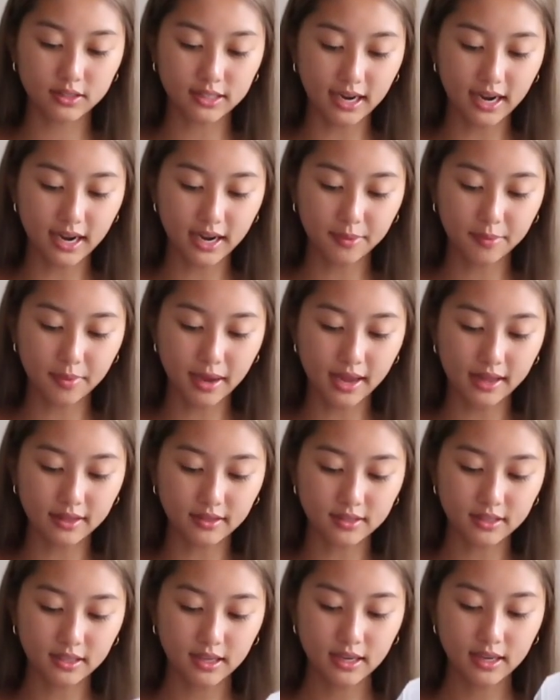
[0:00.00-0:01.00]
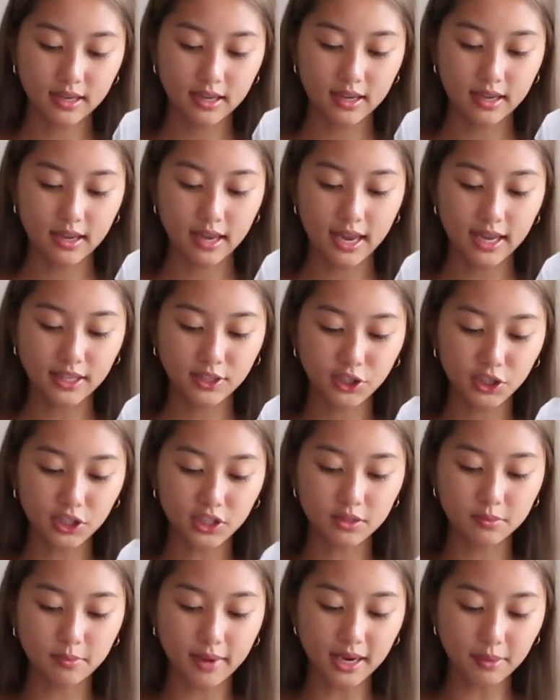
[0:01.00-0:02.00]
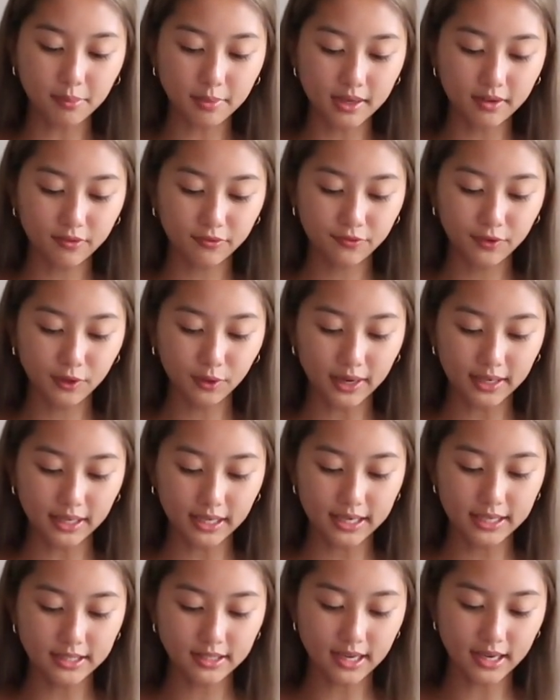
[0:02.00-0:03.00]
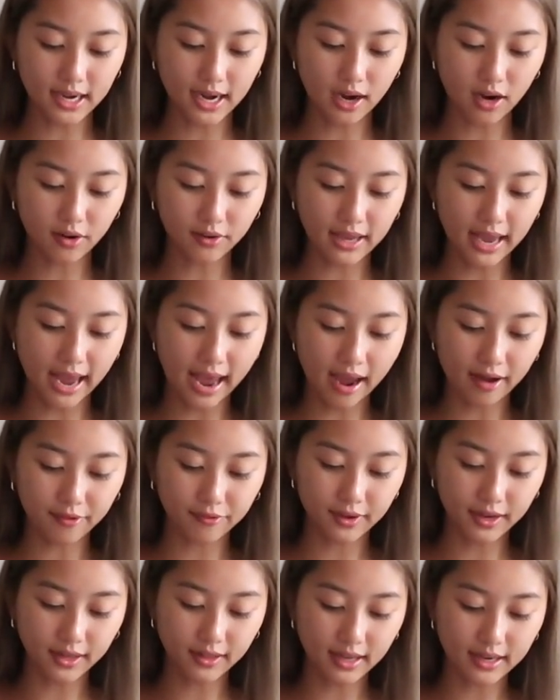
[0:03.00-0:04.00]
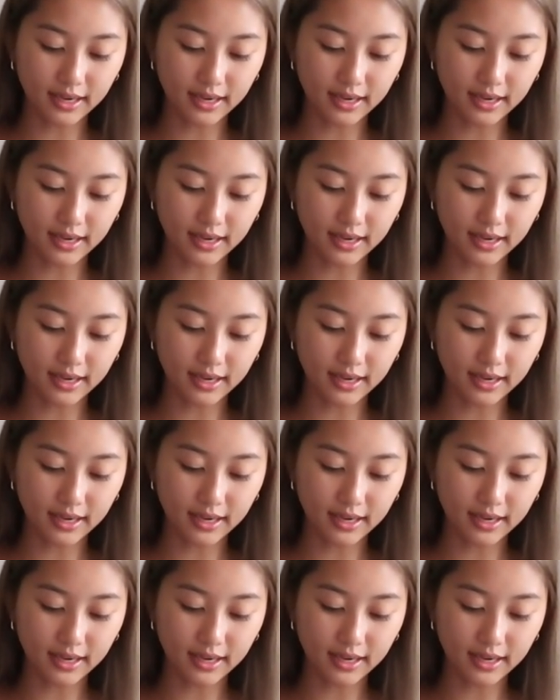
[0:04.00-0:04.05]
time, and it just made me feel at ease that I already have it,